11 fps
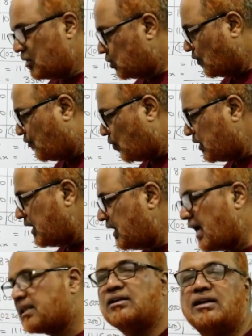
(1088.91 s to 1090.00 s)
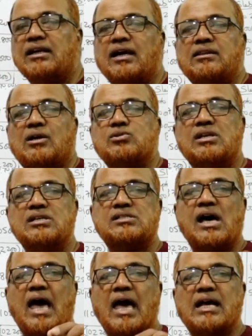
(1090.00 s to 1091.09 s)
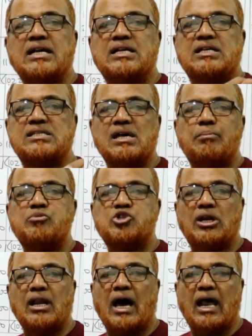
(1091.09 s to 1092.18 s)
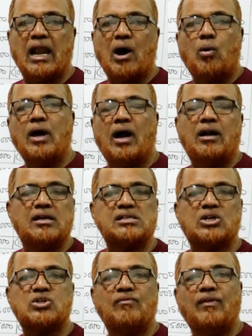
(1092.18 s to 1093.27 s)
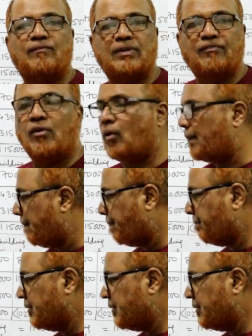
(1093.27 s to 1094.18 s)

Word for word: So 14 lakh 39 thousand is the exemption allowed under section 54.